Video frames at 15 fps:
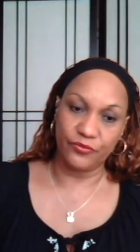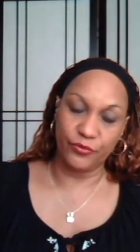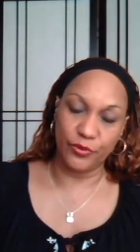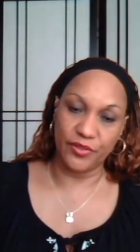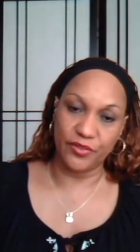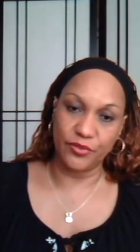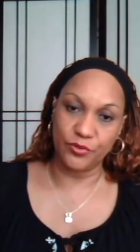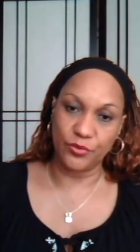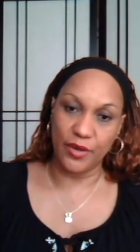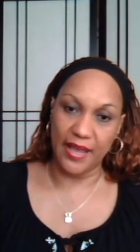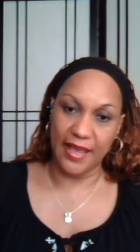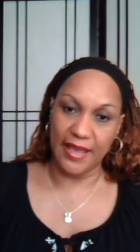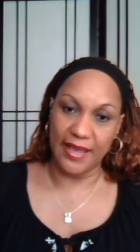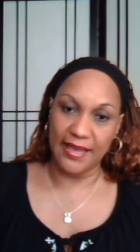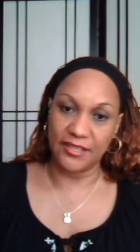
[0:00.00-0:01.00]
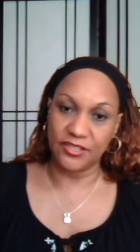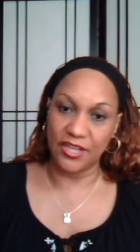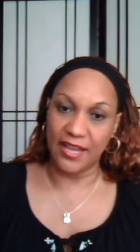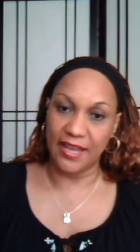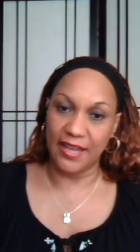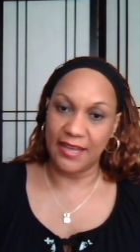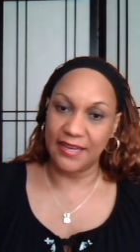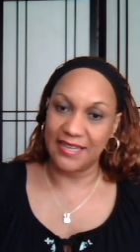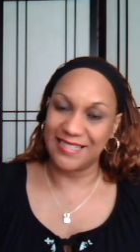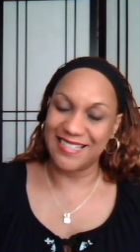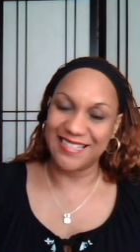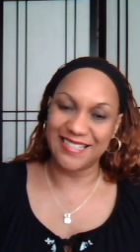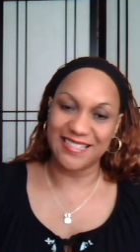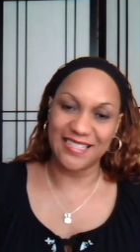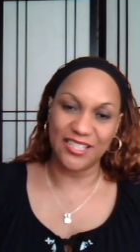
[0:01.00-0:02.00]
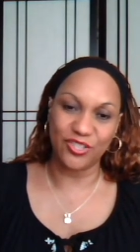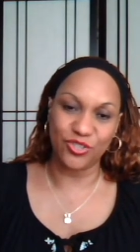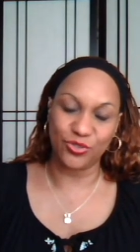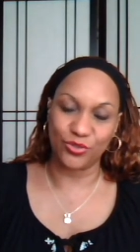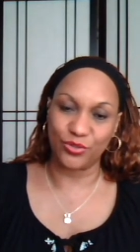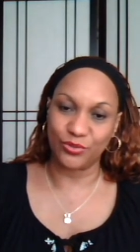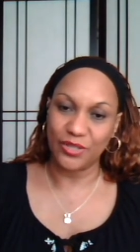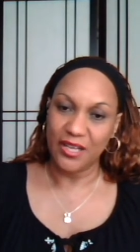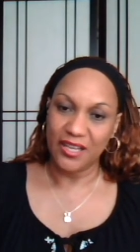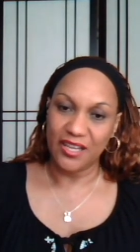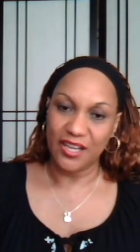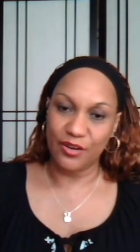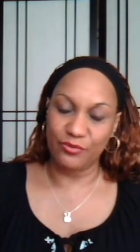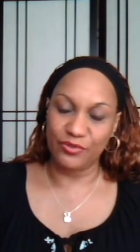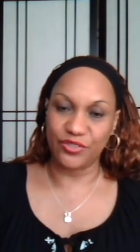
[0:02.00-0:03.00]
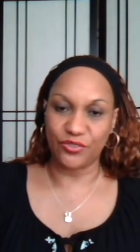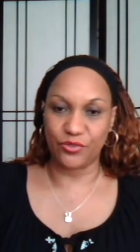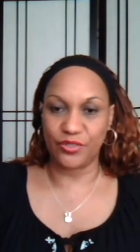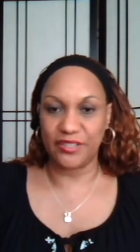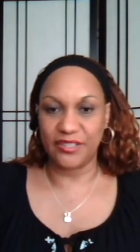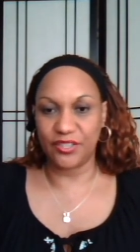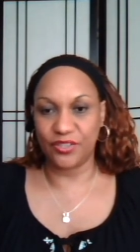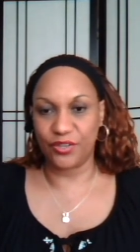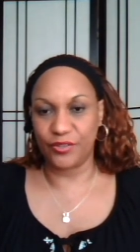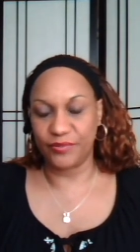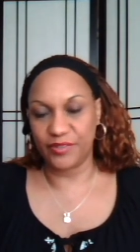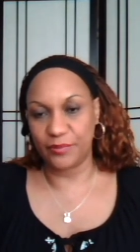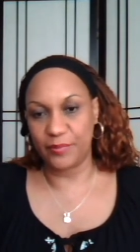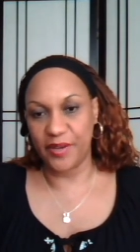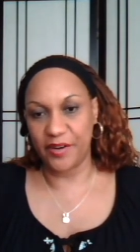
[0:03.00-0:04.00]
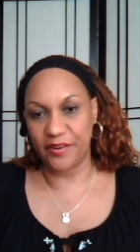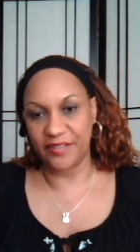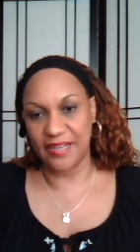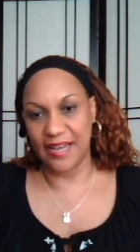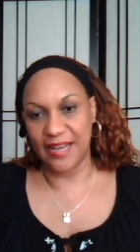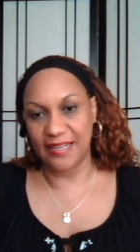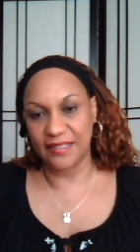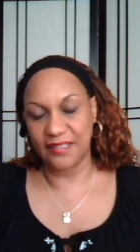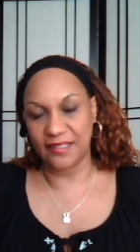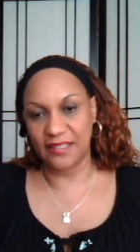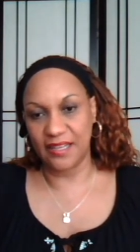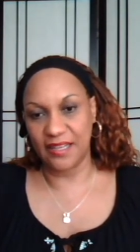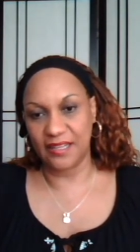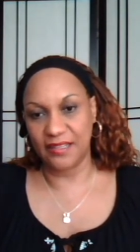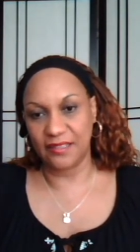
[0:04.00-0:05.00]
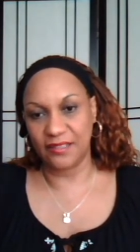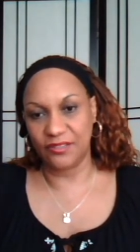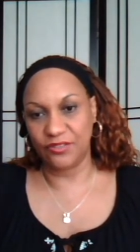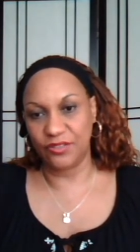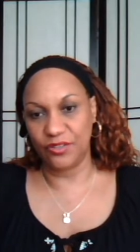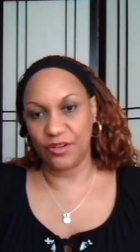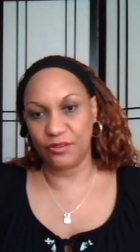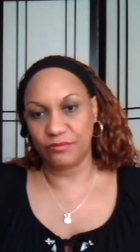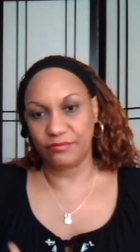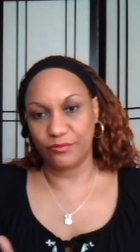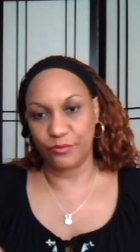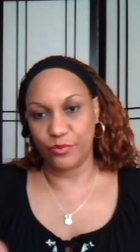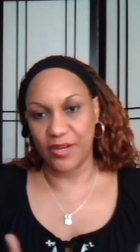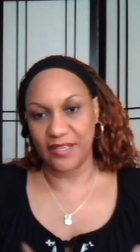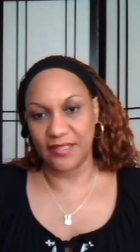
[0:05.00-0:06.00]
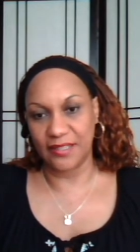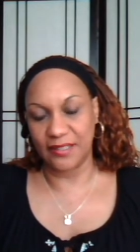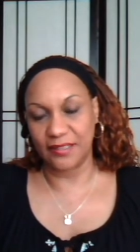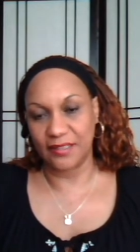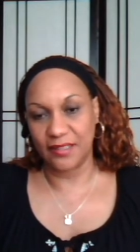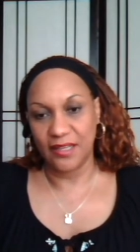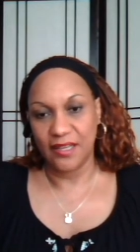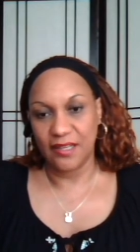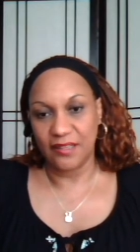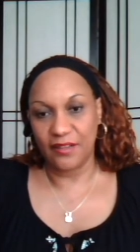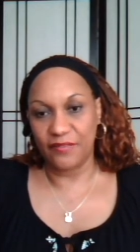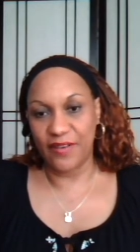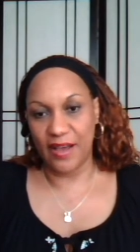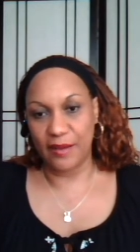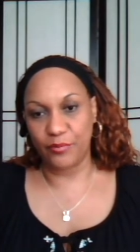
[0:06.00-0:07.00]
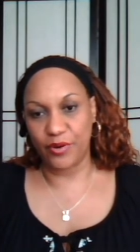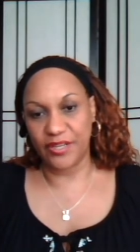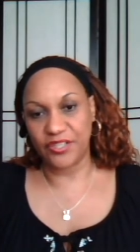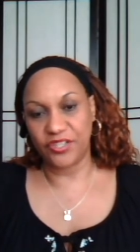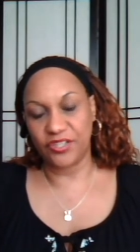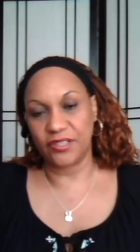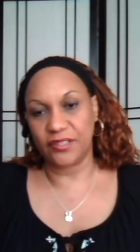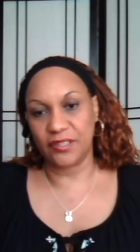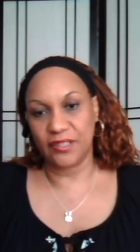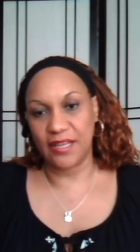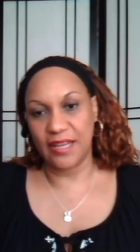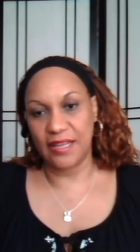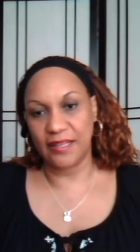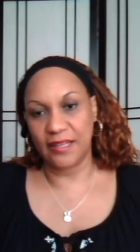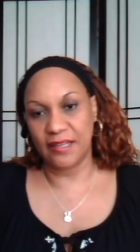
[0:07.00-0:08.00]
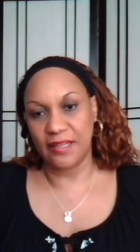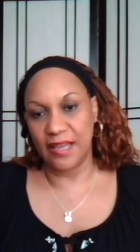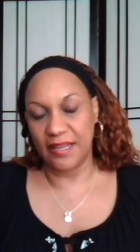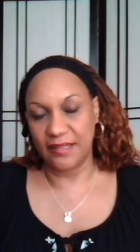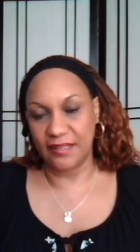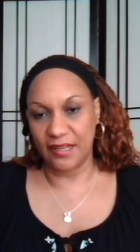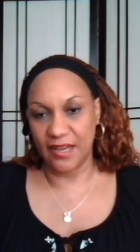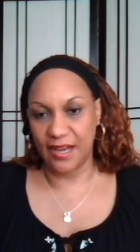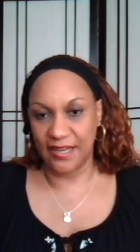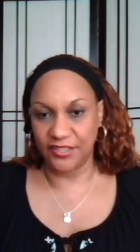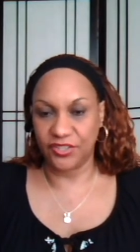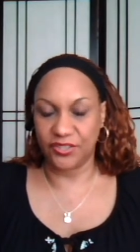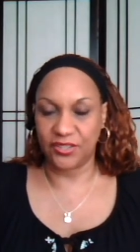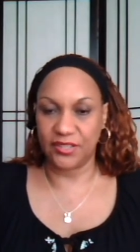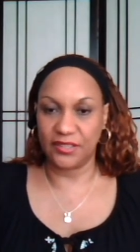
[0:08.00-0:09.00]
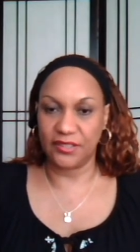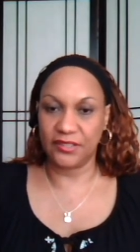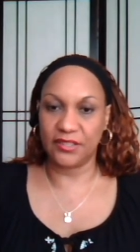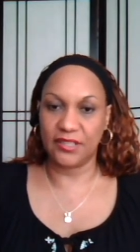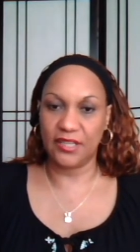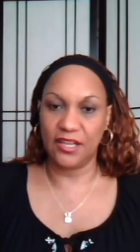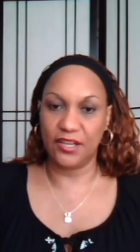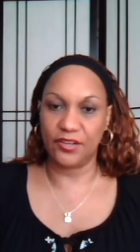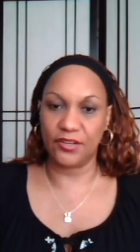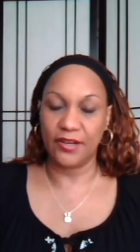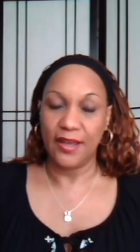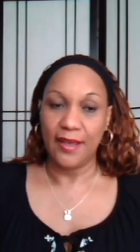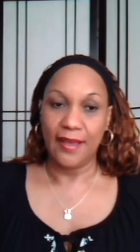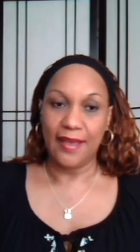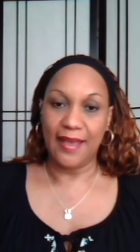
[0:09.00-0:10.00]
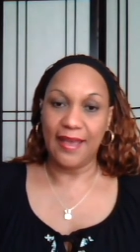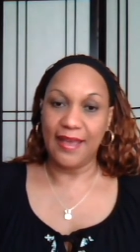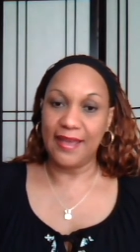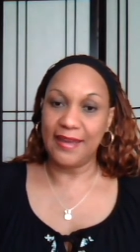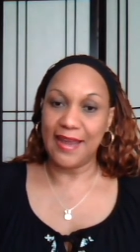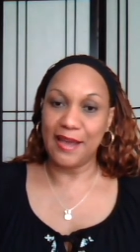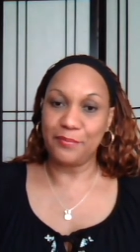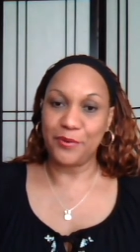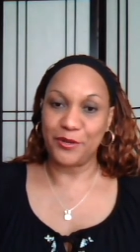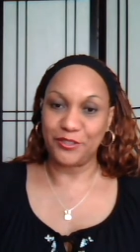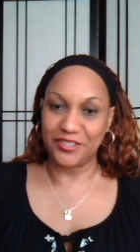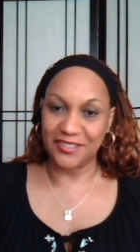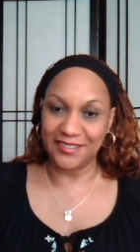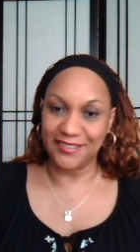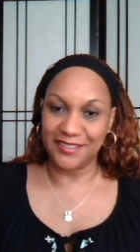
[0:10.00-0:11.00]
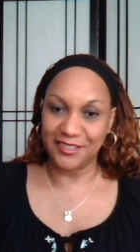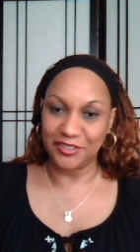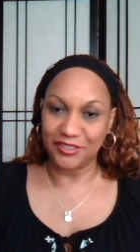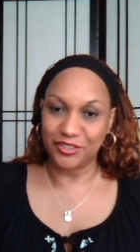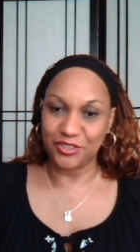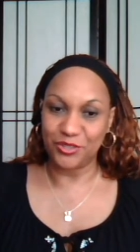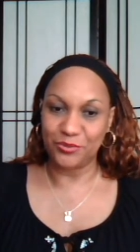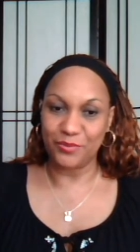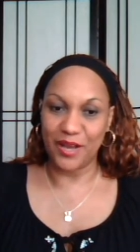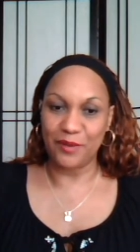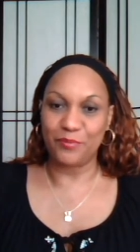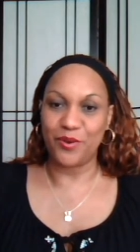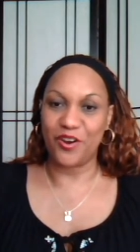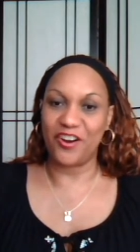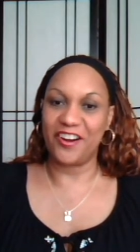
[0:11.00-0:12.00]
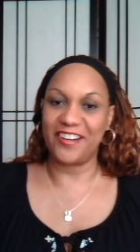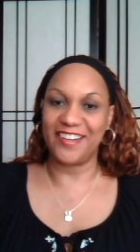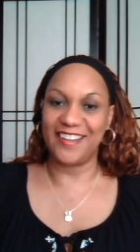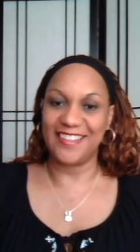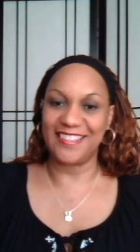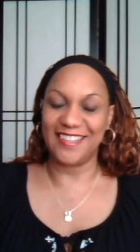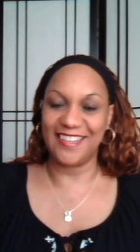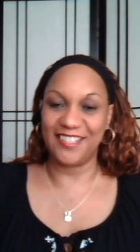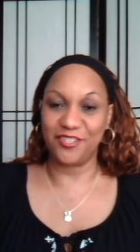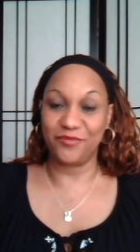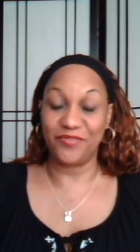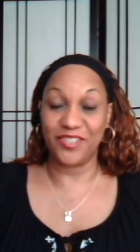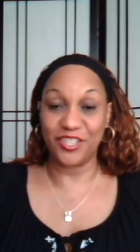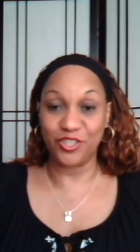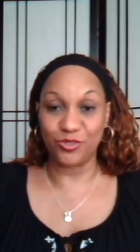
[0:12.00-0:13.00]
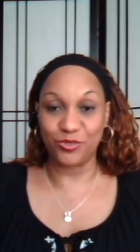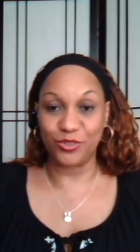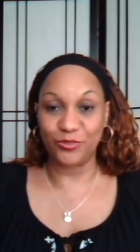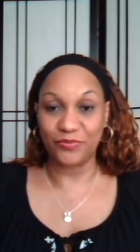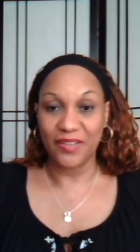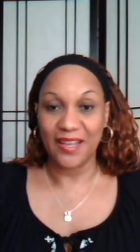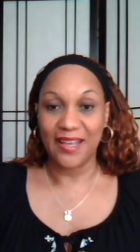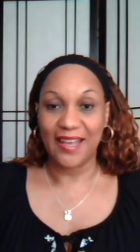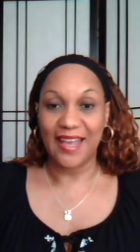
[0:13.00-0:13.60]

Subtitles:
for the new age, and essential in restoring this earth to paradise, and raising the vibration and the consciousness here. And I personally do my part as an individual